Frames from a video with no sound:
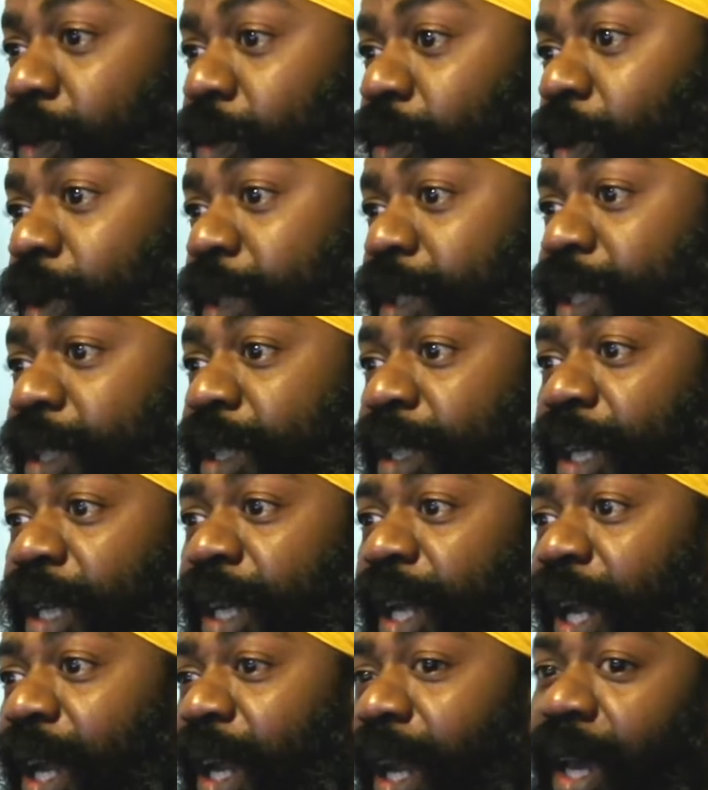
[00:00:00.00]
was
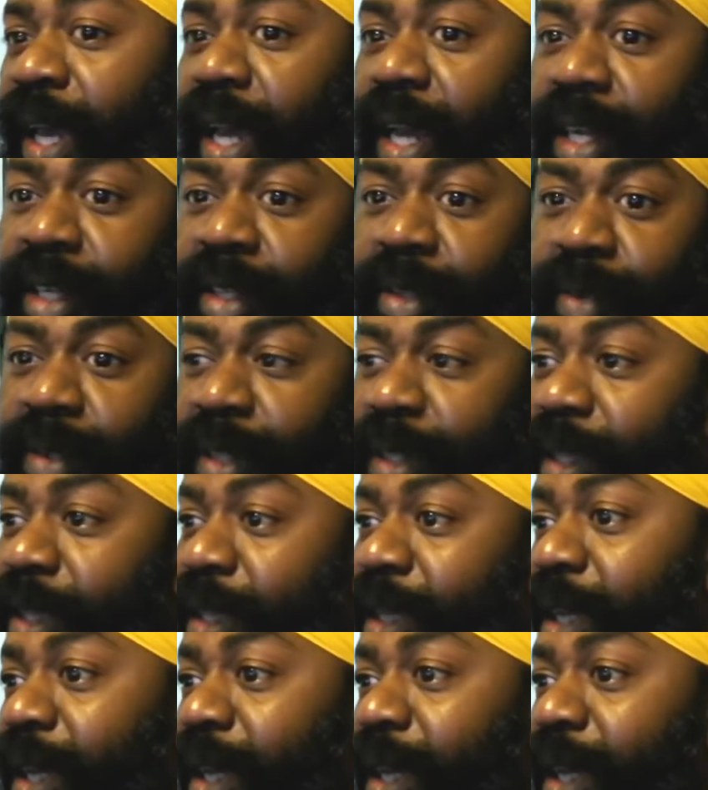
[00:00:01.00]
in alliance with